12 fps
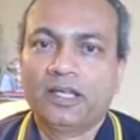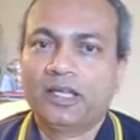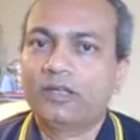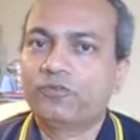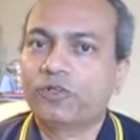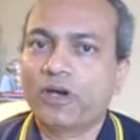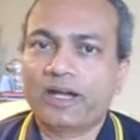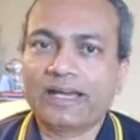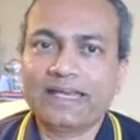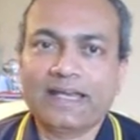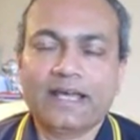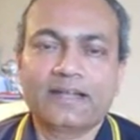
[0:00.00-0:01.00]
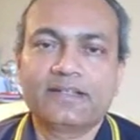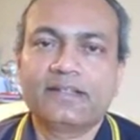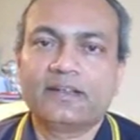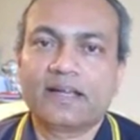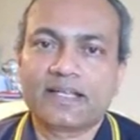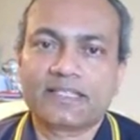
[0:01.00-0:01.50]
If you are inheriting
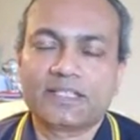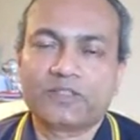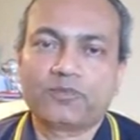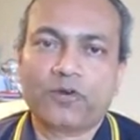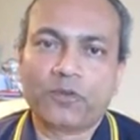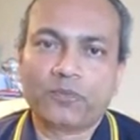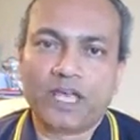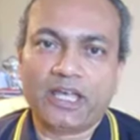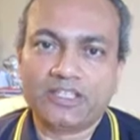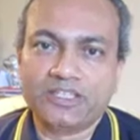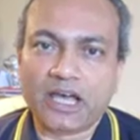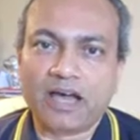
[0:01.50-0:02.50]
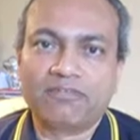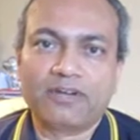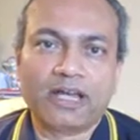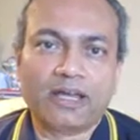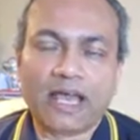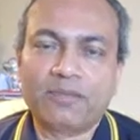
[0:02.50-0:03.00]
classes from a Java
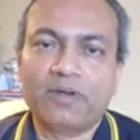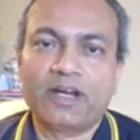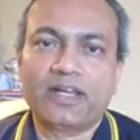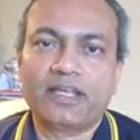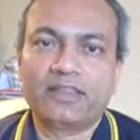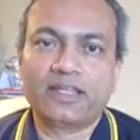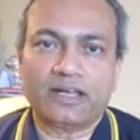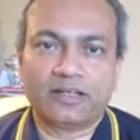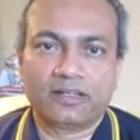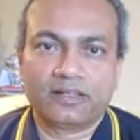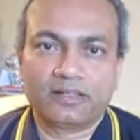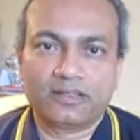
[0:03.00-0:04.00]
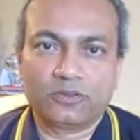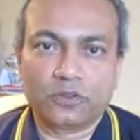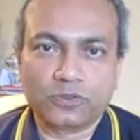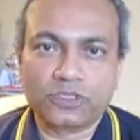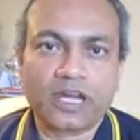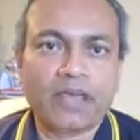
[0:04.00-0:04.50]
library, then
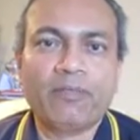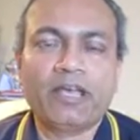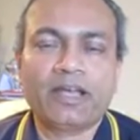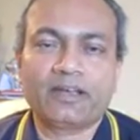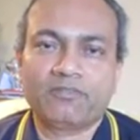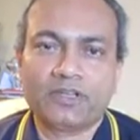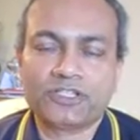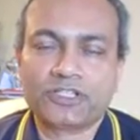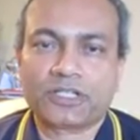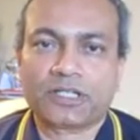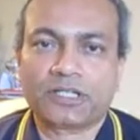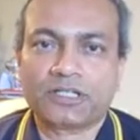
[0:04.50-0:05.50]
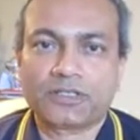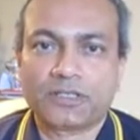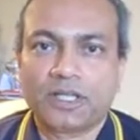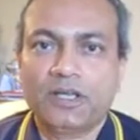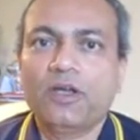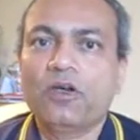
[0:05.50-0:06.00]
those naming conventions
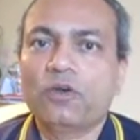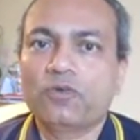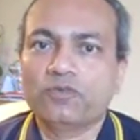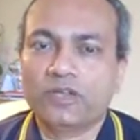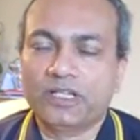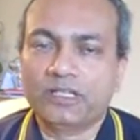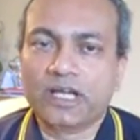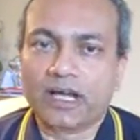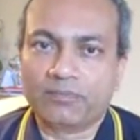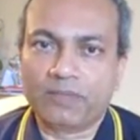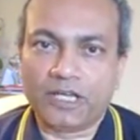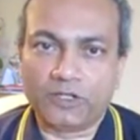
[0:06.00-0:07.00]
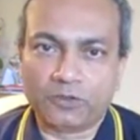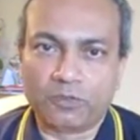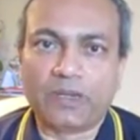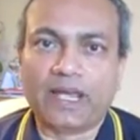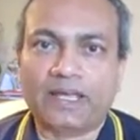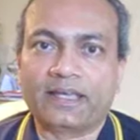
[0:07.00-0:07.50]
will come into
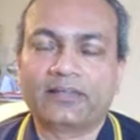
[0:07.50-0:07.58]
play.